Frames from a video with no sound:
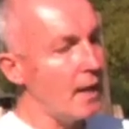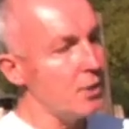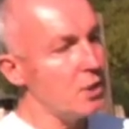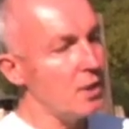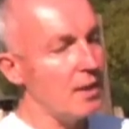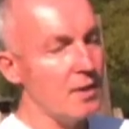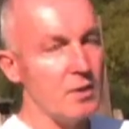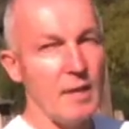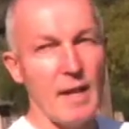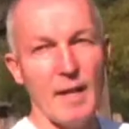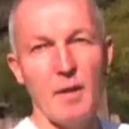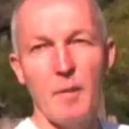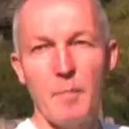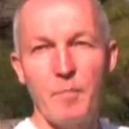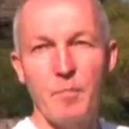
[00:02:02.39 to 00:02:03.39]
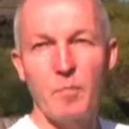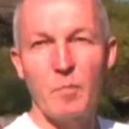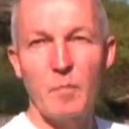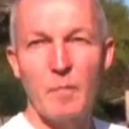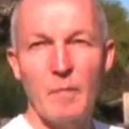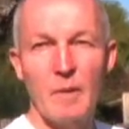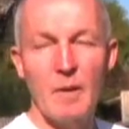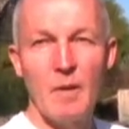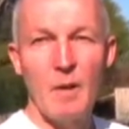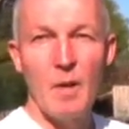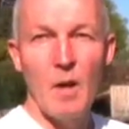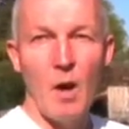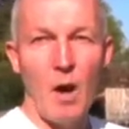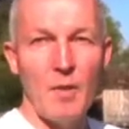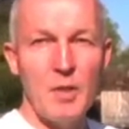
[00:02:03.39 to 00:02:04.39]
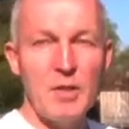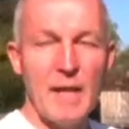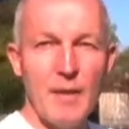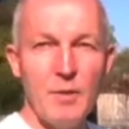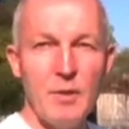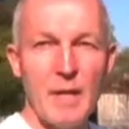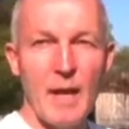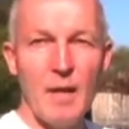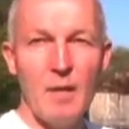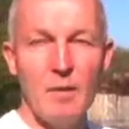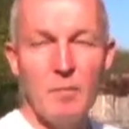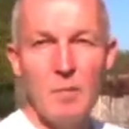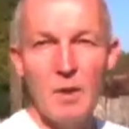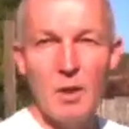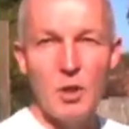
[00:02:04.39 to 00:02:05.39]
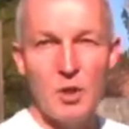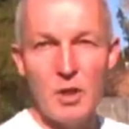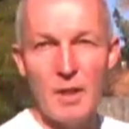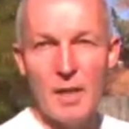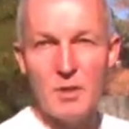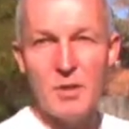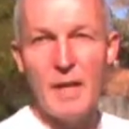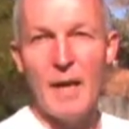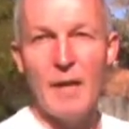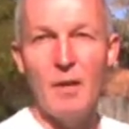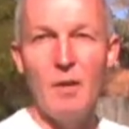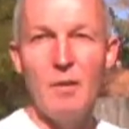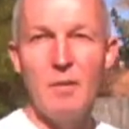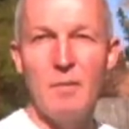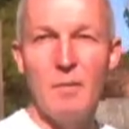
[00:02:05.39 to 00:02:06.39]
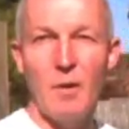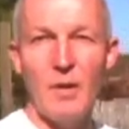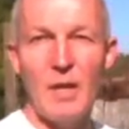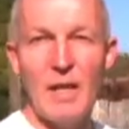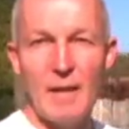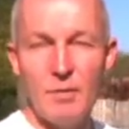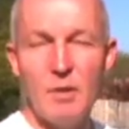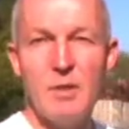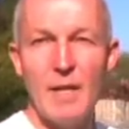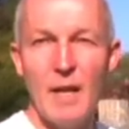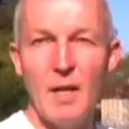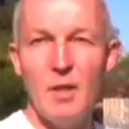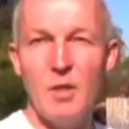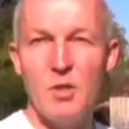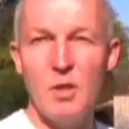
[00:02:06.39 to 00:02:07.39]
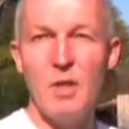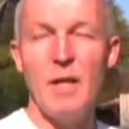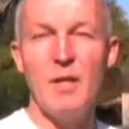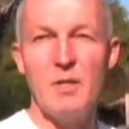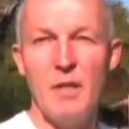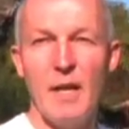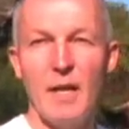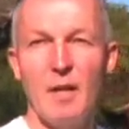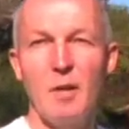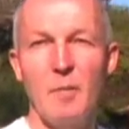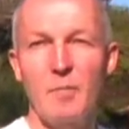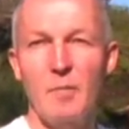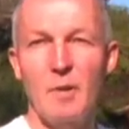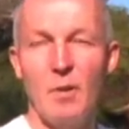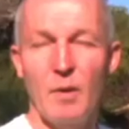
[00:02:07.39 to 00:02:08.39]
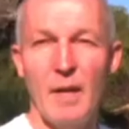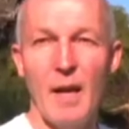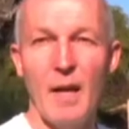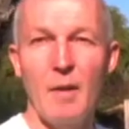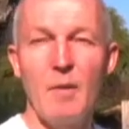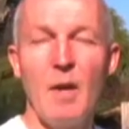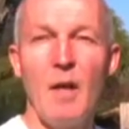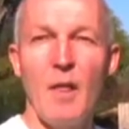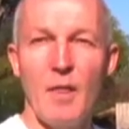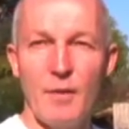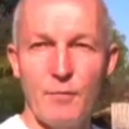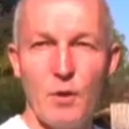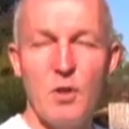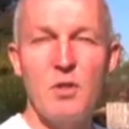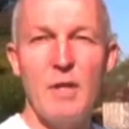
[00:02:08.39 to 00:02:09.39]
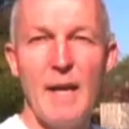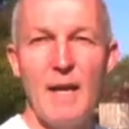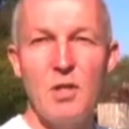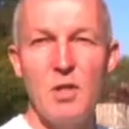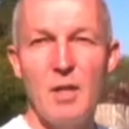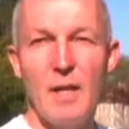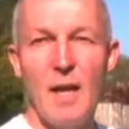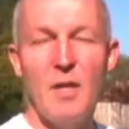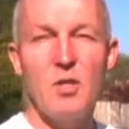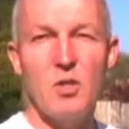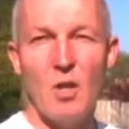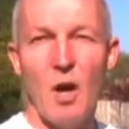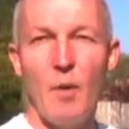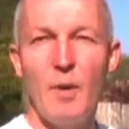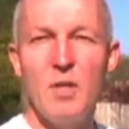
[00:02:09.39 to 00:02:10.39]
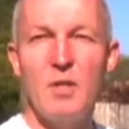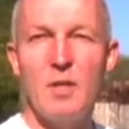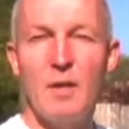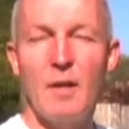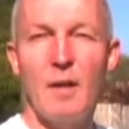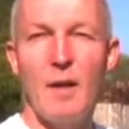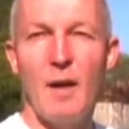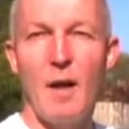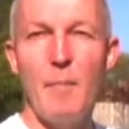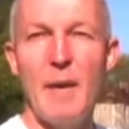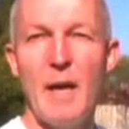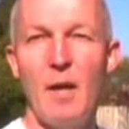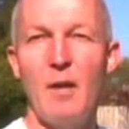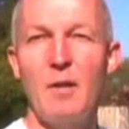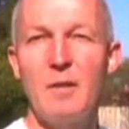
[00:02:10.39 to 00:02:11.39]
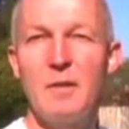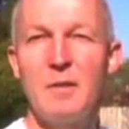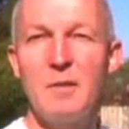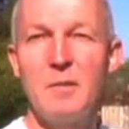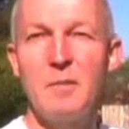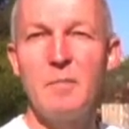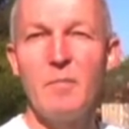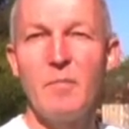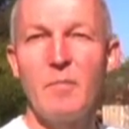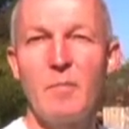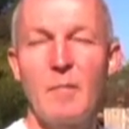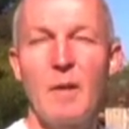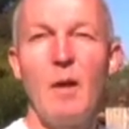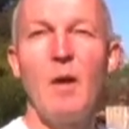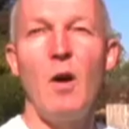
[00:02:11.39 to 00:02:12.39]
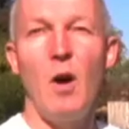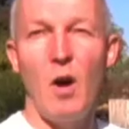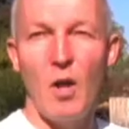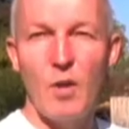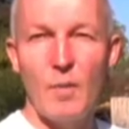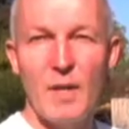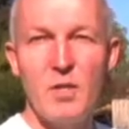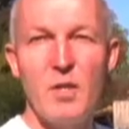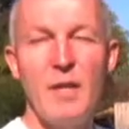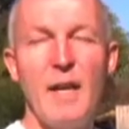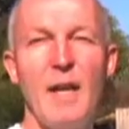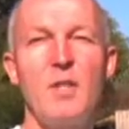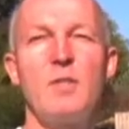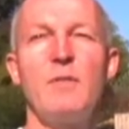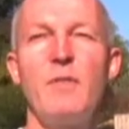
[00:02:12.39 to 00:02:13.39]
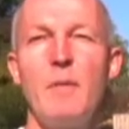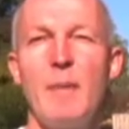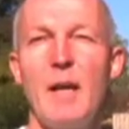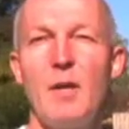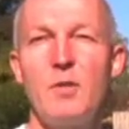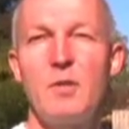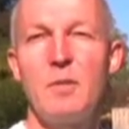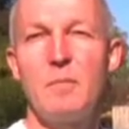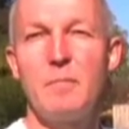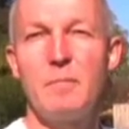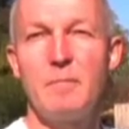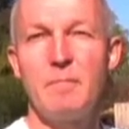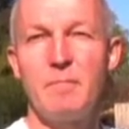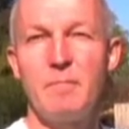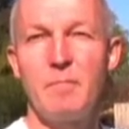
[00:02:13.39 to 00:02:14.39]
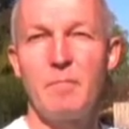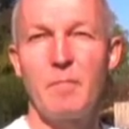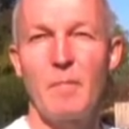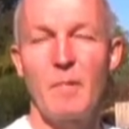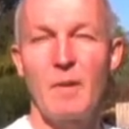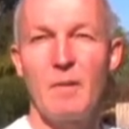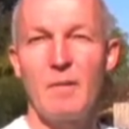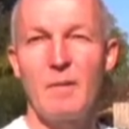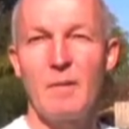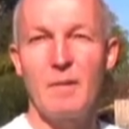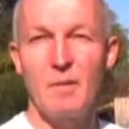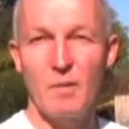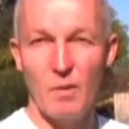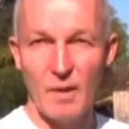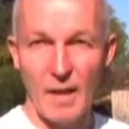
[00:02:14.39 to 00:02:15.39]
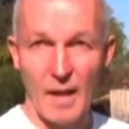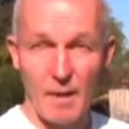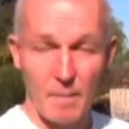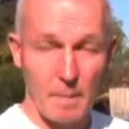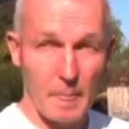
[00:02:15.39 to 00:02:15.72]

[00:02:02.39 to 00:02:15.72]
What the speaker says: and she lays an egg. On the 10th day, she lays an egg. On the 11th day, she lays an egg. Okay. The first egg she lays is always a male. All the rest of the eggs are females. Okay.